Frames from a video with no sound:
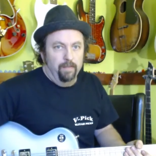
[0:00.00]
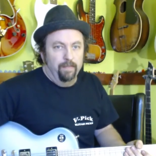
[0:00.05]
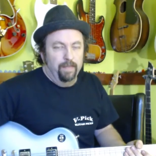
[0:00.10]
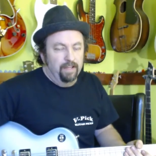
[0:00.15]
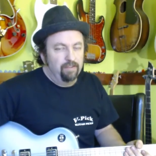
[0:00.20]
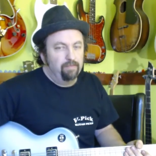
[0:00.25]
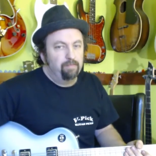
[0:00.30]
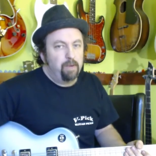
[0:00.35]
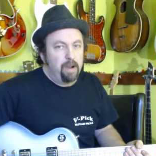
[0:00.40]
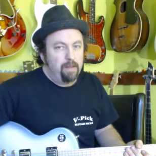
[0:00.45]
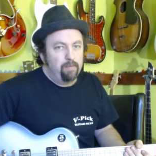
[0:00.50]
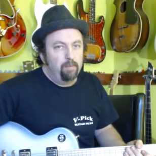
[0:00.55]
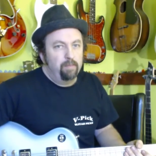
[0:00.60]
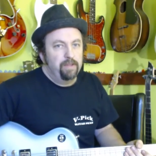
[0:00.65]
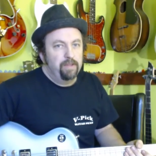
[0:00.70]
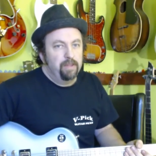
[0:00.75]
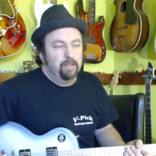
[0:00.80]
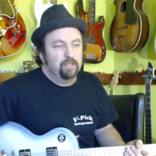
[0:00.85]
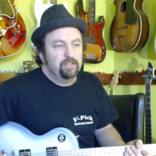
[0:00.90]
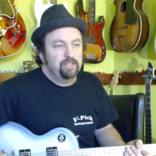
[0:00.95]
That's
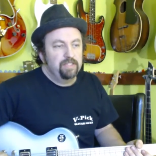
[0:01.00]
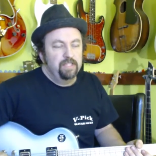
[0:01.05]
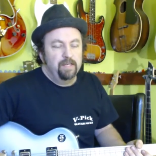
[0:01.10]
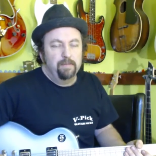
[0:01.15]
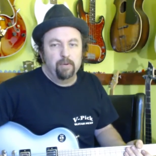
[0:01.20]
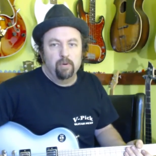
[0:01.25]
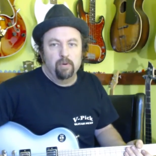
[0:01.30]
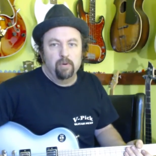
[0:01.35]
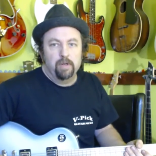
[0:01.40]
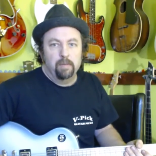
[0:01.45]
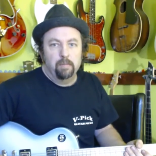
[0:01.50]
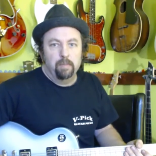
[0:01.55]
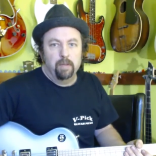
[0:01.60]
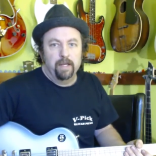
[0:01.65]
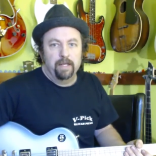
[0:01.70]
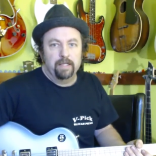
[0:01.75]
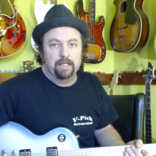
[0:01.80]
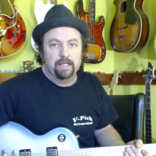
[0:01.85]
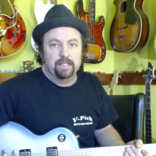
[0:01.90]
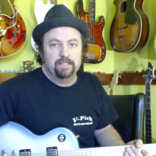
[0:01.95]
probably the most typical
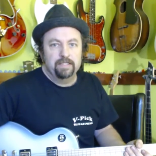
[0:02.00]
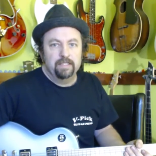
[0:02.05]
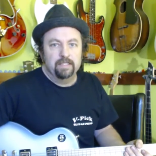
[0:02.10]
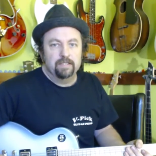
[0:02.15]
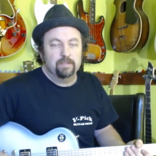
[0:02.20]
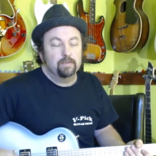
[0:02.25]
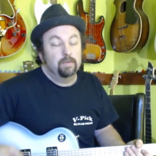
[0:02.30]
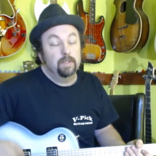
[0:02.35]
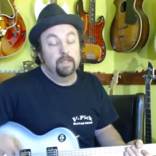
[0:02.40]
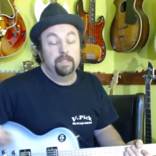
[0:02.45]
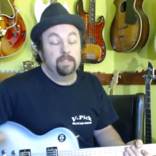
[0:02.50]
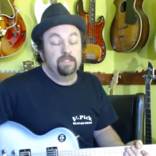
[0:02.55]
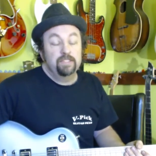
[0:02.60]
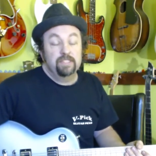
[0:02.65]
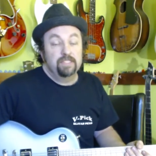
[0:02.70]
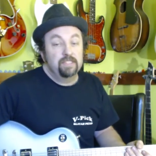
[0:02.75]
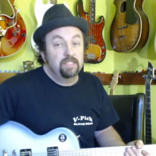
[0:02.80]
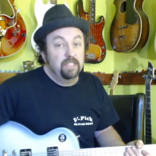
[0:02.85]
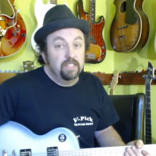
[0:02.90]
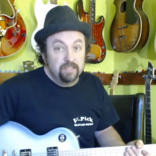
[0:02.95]
complaint I see is, well, it
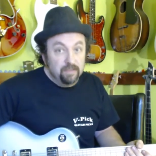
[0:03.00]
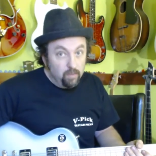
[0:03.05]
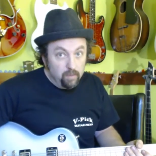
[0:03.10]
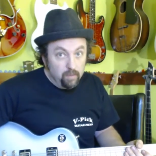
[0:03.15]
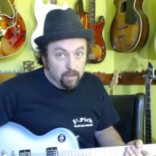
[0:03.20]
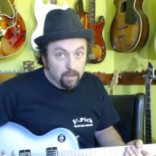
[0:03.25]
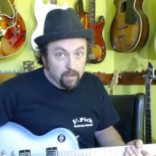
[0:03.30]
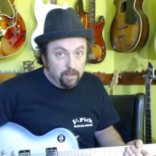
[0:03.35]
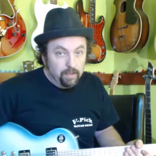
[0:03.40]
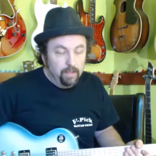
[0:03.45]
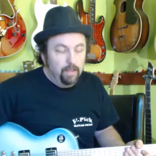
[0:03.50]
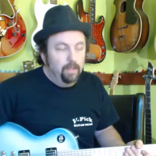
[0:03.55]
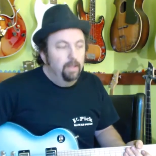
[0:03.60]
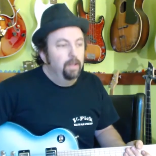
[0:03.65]
just doesn't work.